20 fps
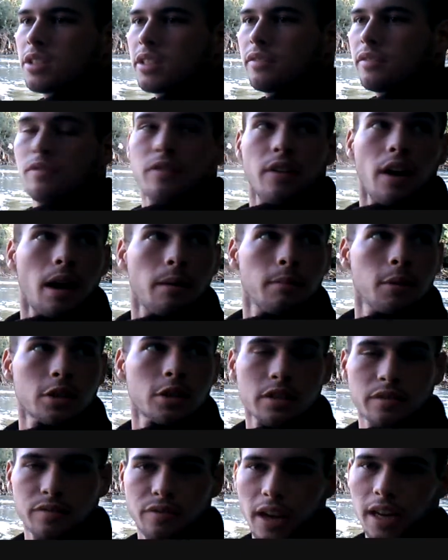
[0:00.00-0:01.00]
I'm
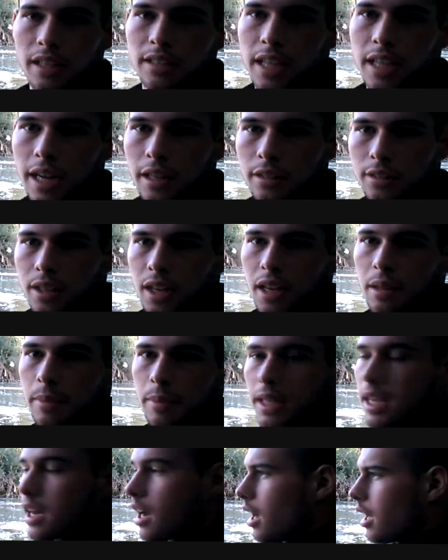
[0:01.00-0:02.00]
using Fire Tiger
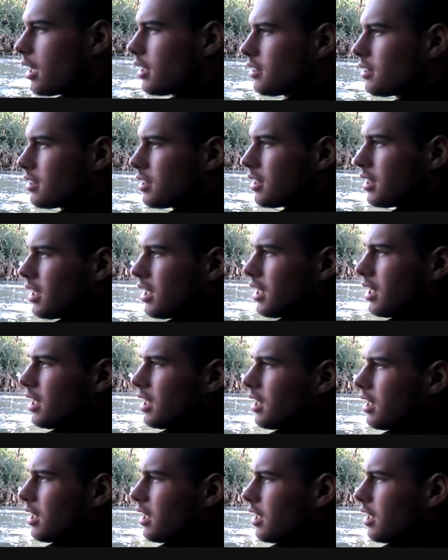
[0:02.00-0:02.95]
today because,